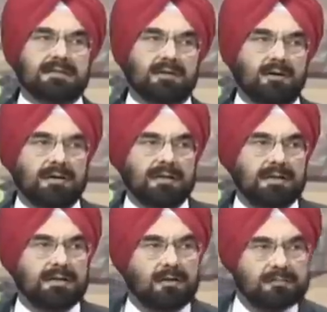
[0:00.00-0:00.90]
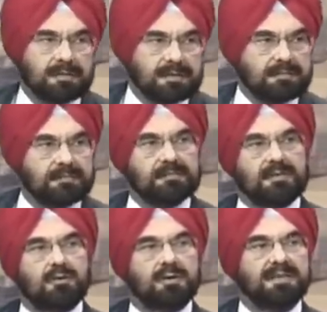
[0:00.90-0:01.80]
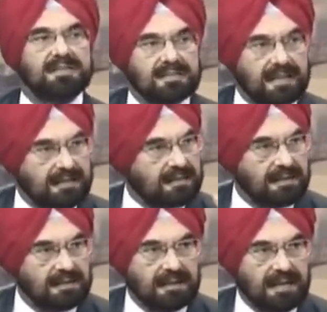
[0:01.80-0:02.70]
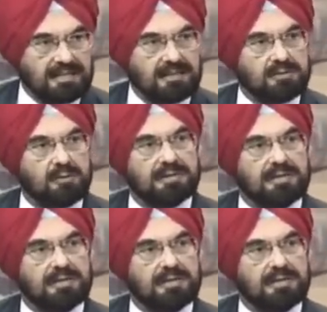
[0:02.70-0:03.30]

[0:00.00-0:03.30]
now in committees like the National Security